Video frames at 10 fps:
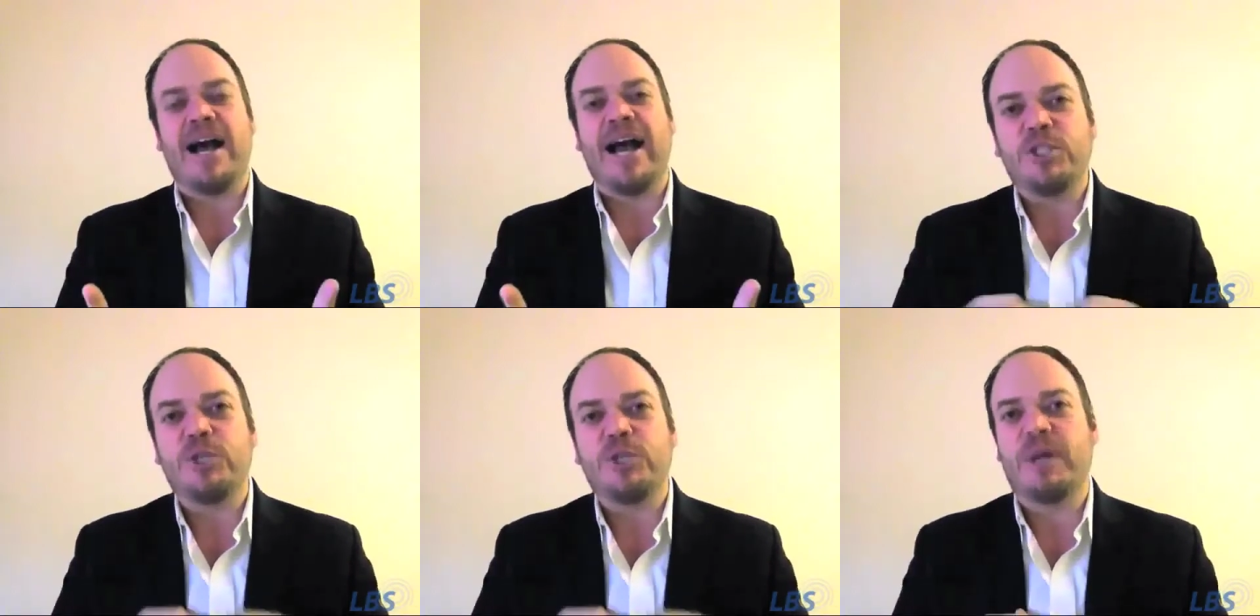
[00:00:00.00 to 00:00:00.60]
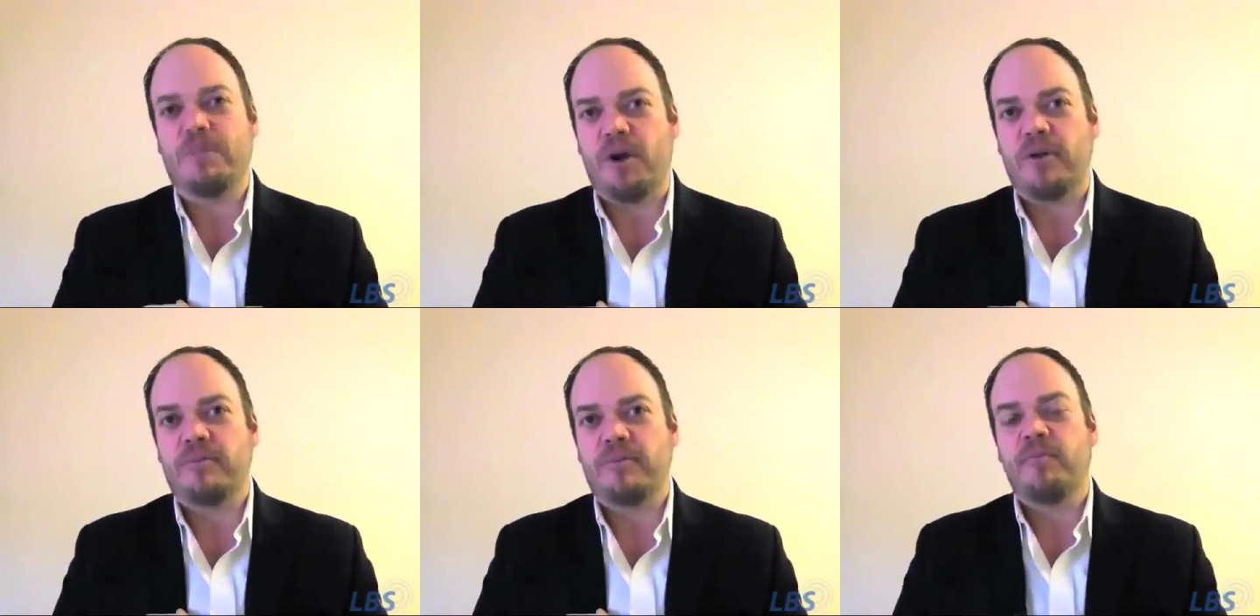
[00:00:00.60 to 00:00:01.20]
I didn't do my
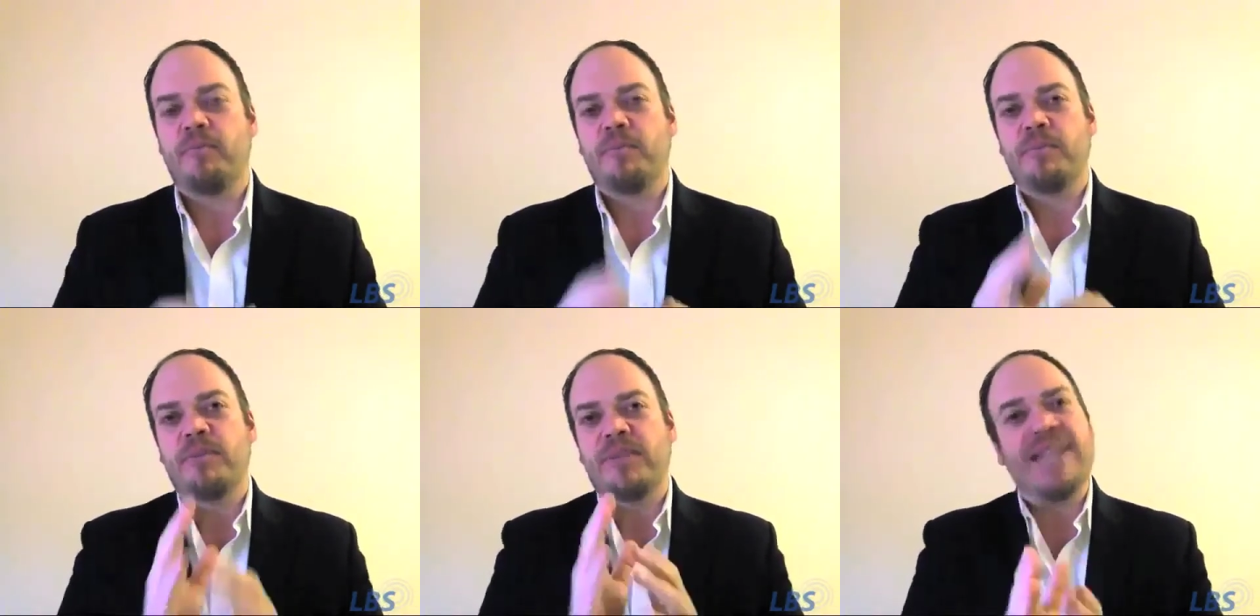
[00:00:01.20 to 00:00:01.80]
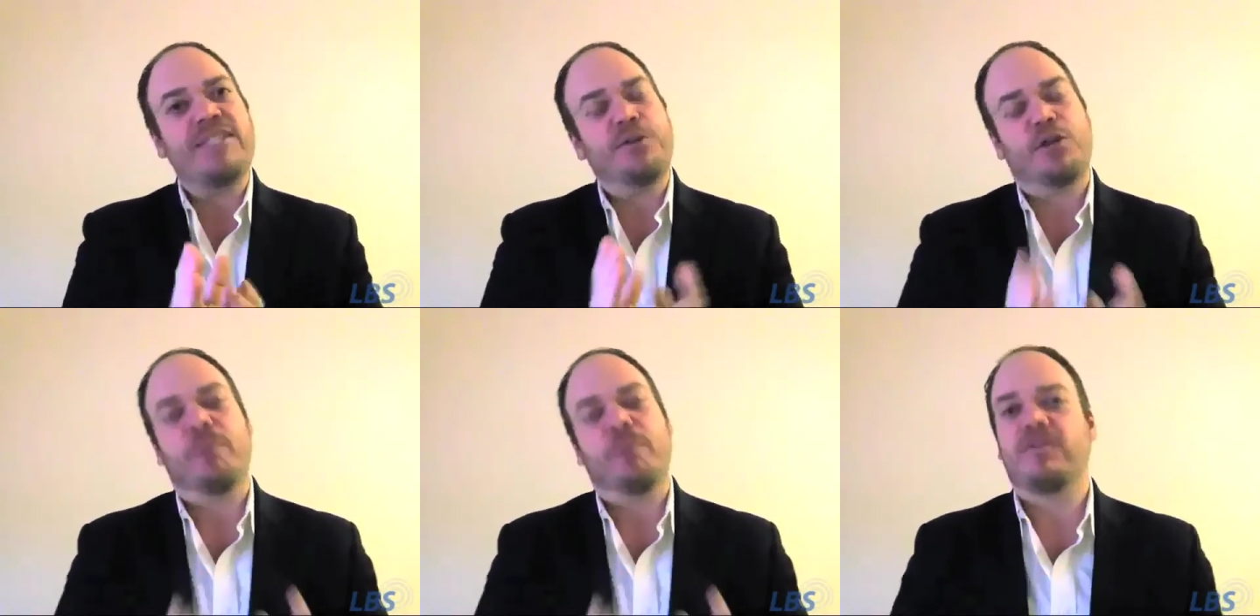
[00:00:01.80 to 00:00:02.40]
part. That's in
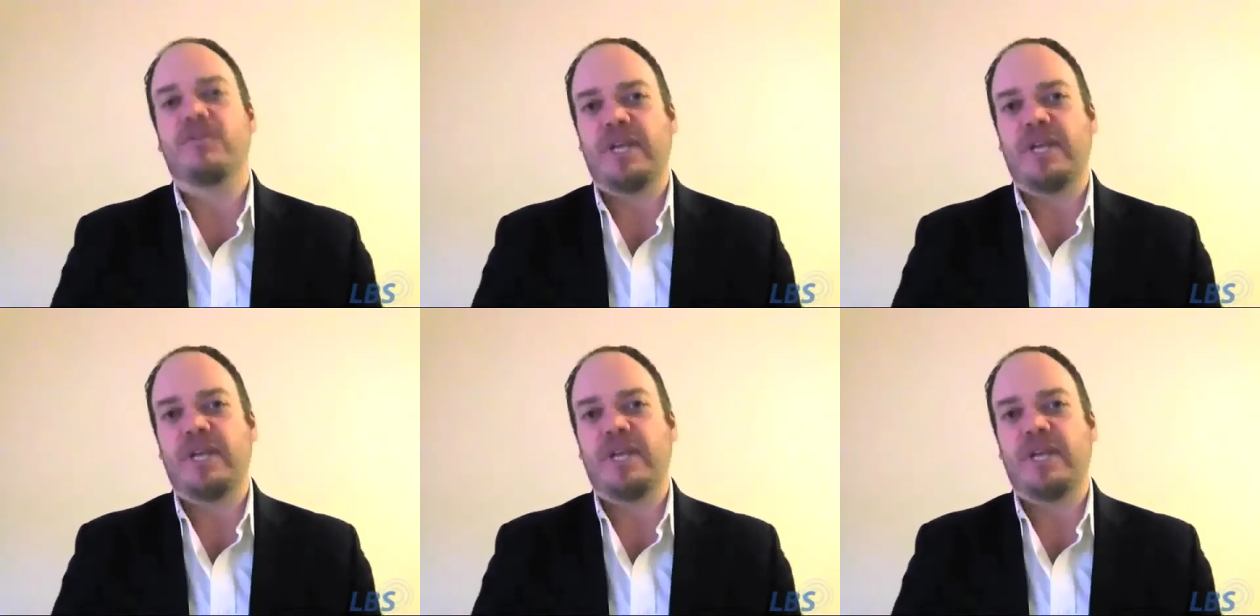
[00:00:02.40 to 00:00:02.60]
their competitive